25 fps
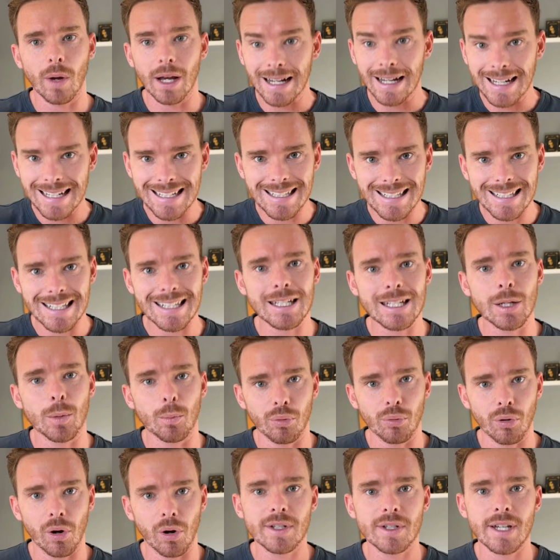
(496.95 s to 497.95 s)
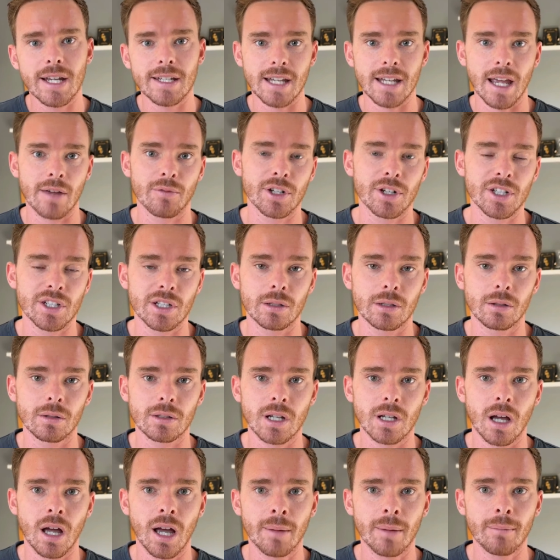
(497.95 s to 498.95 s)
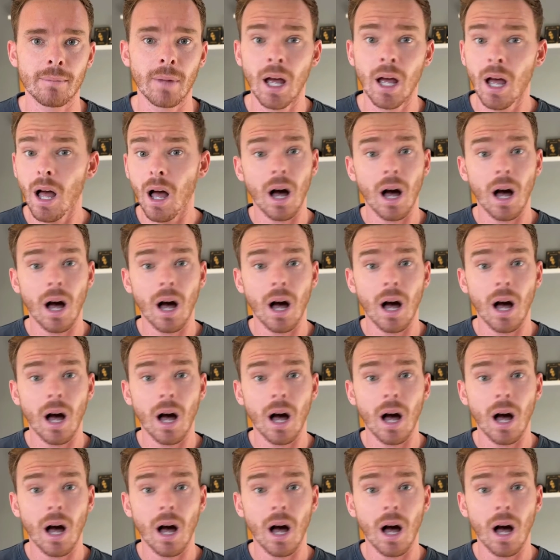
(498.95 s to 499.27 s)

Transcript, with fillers: a consistent process every single time.